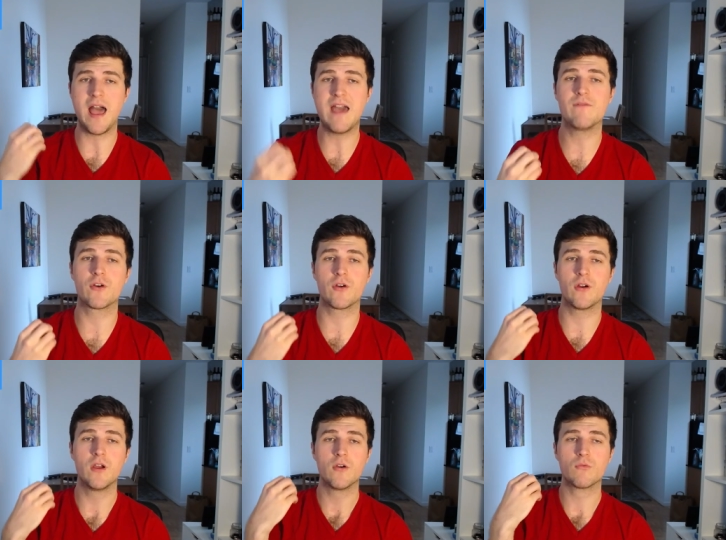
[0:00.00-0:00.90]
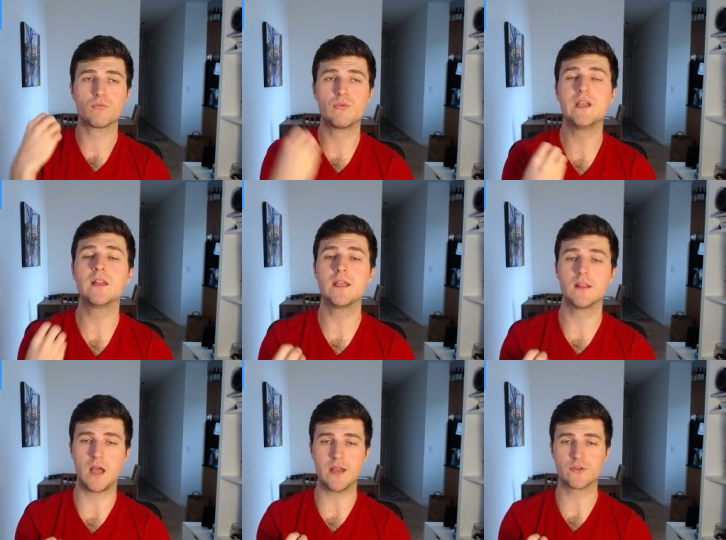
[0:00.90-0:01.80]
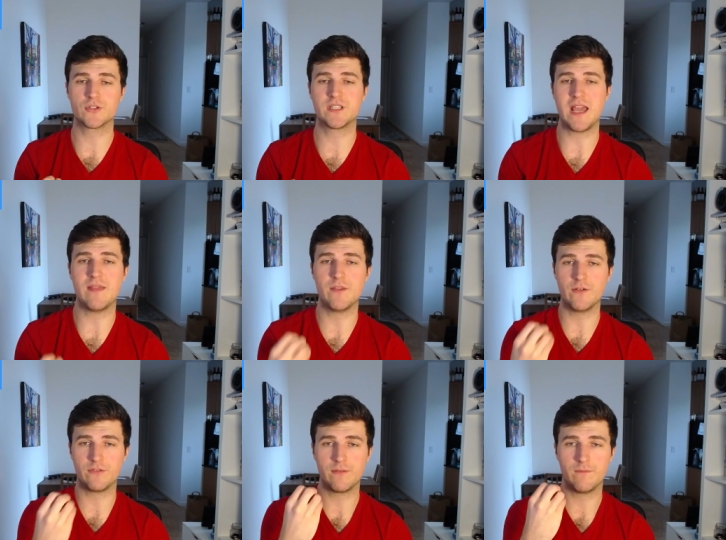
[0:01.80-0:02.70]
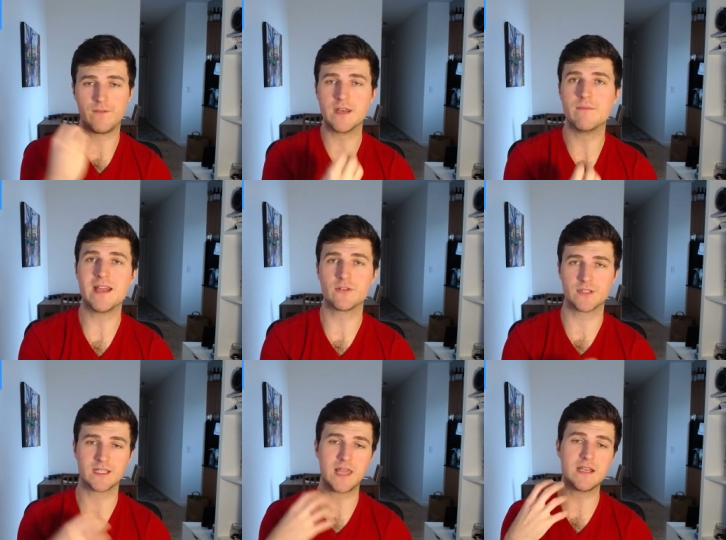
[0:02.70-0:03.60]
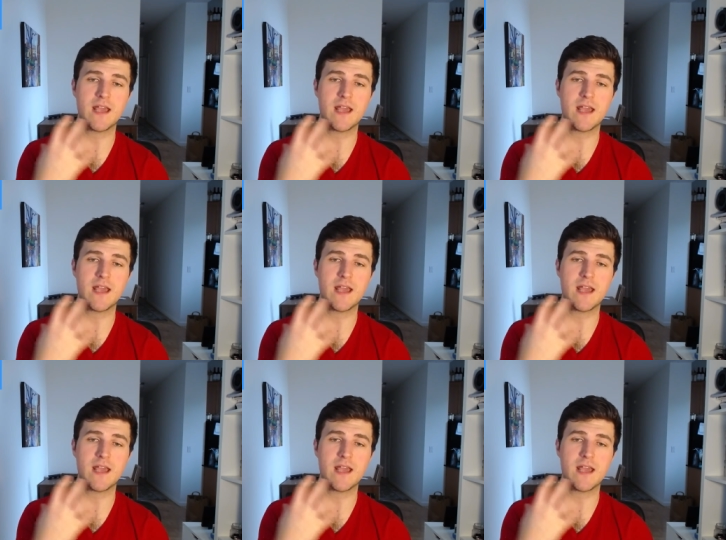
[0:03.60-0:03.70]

ever really understand those fundamentals. Like they